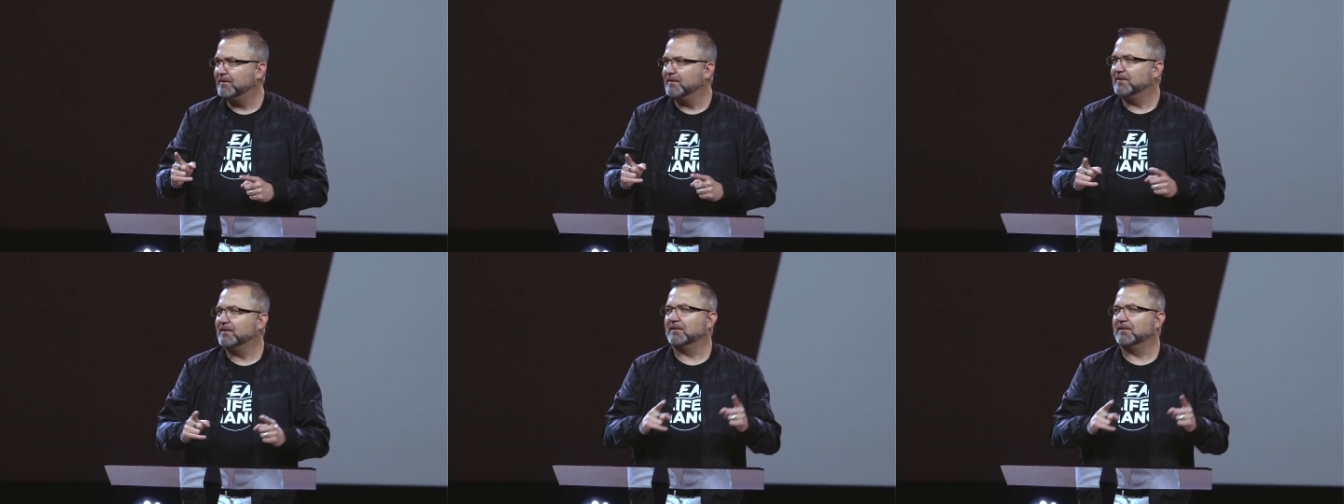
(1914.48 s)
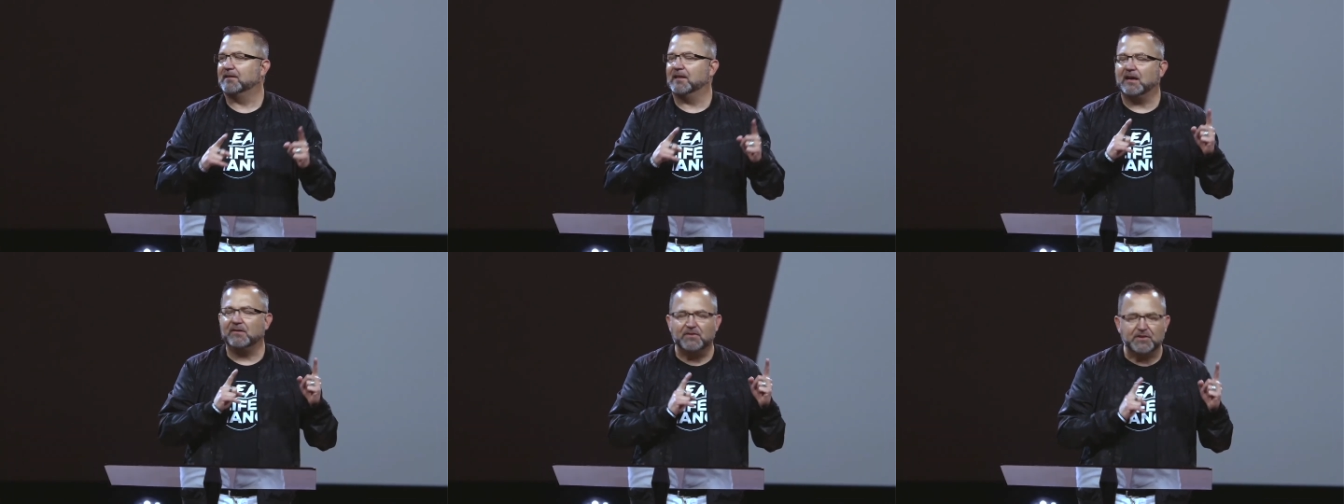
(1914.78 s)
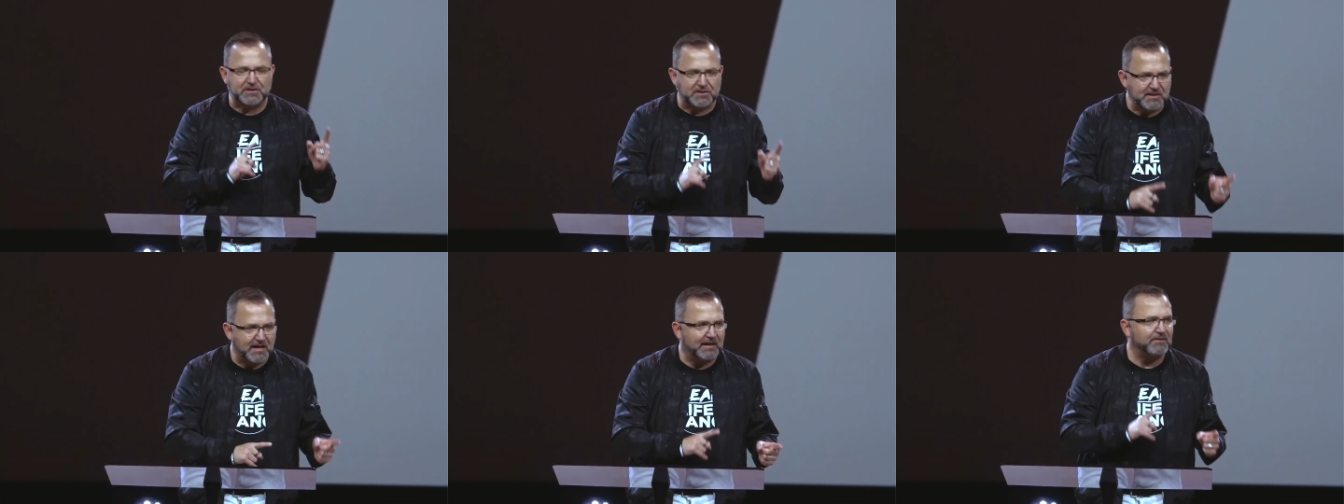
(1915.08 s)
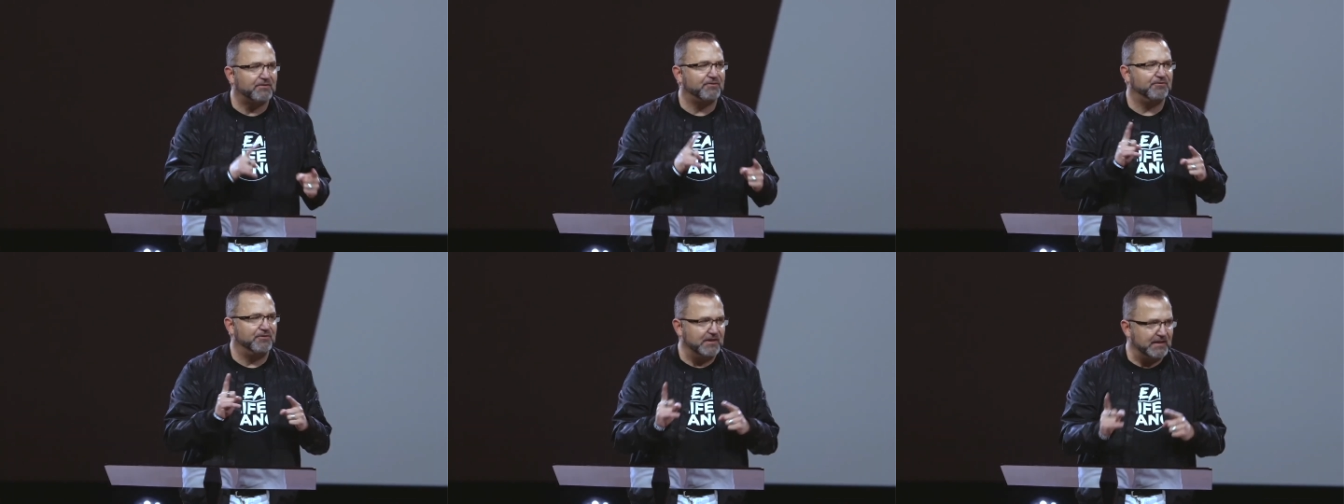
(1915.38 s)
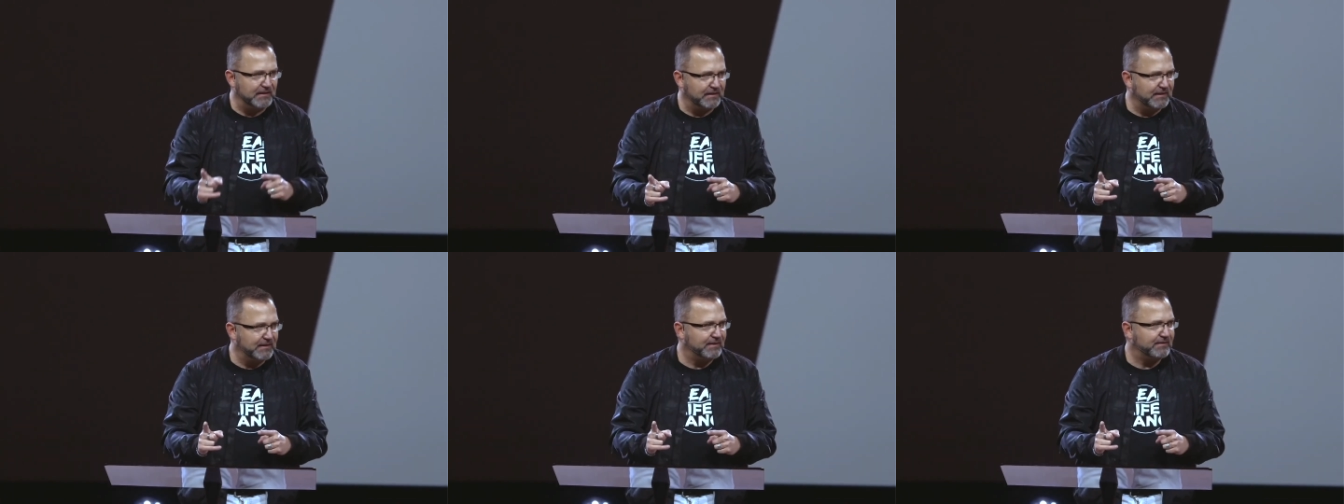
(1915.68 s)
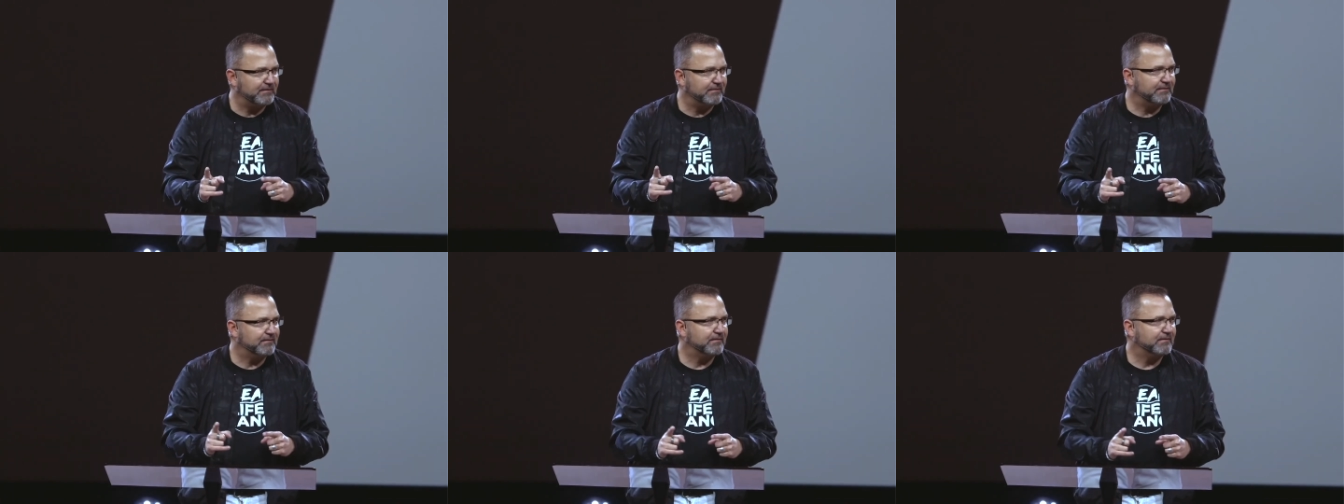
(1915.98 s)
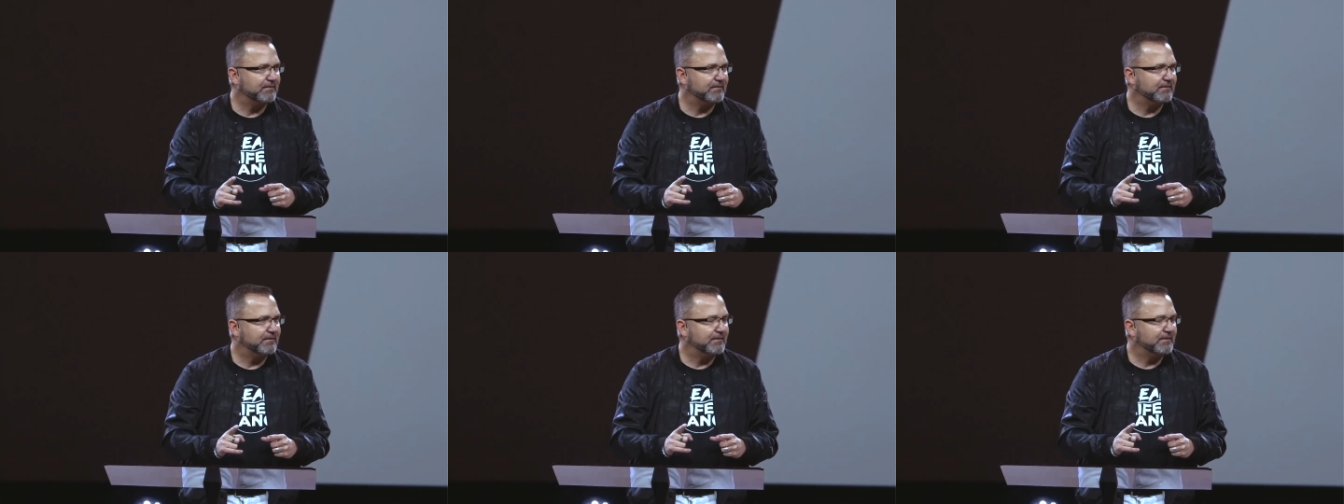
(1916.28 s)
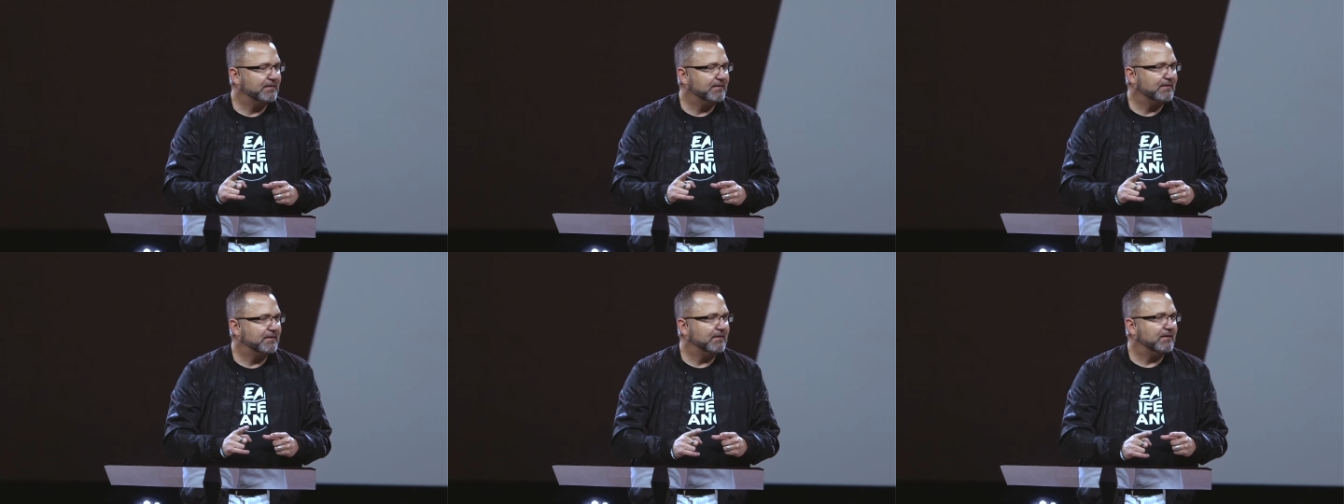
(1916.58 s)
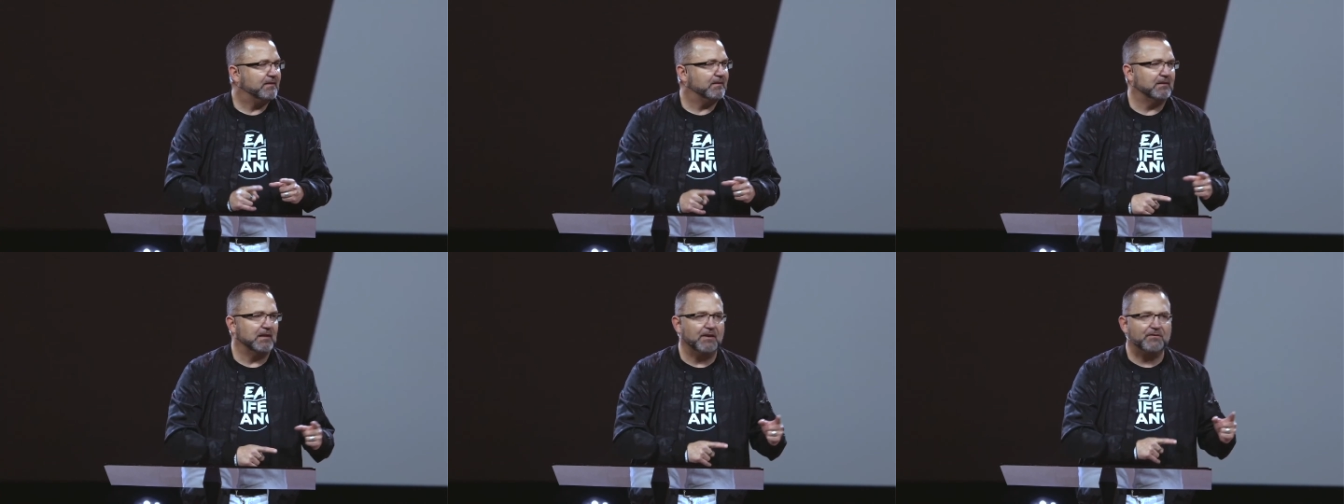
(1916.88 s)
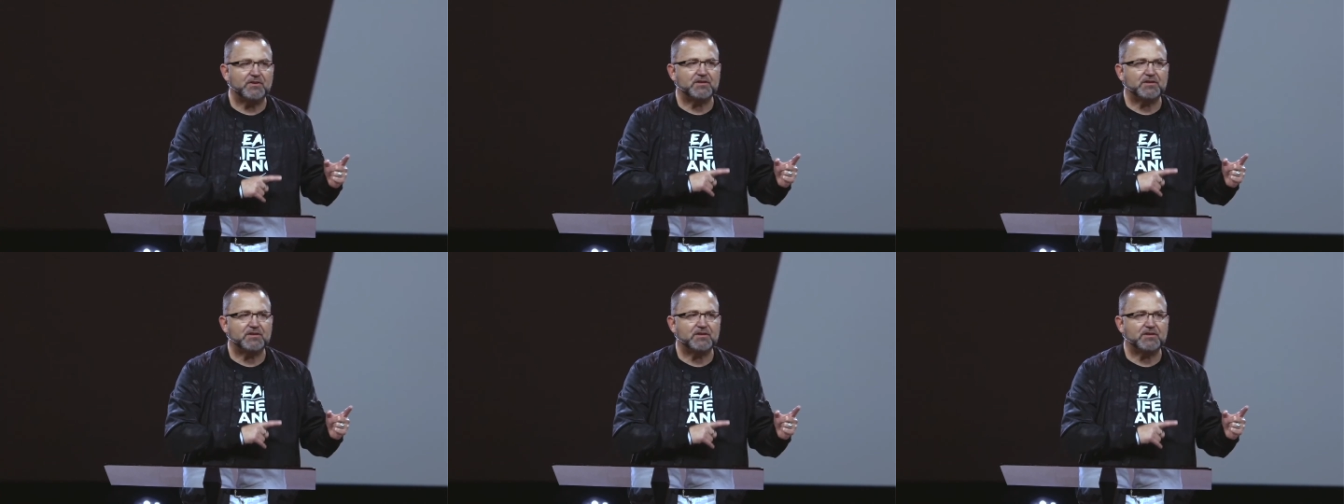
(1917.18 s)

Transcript: Love is not a feeling. Love